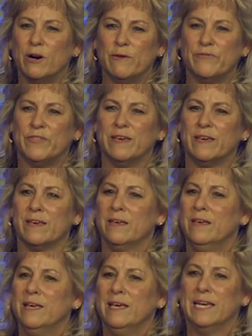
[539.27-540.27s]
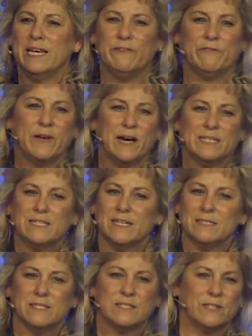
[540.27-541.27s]
own thing. And if God
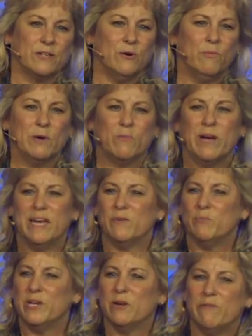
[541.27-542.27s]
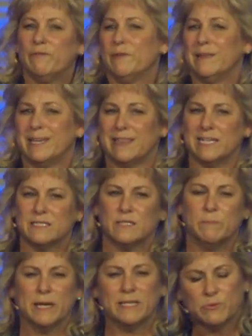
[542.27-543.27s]
tells us to go one way and we don't feel like that's the
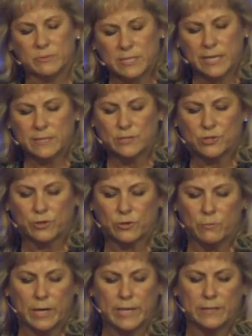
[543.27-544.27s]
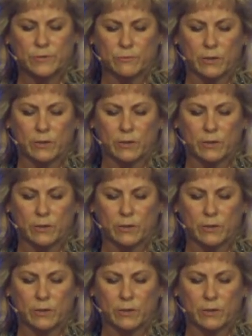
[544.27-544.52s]
best, we tend to turn away and do